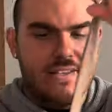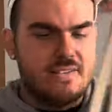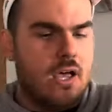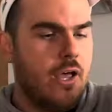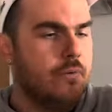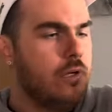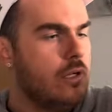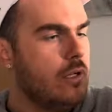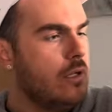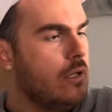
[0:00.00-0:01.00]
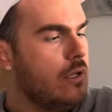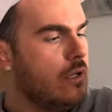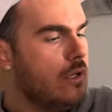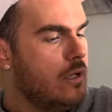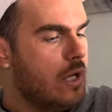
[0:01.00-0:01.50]
so.
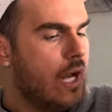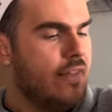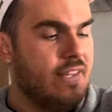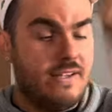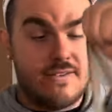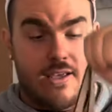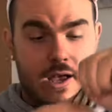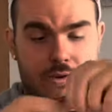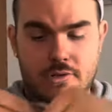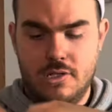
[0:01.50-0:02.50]
I think so.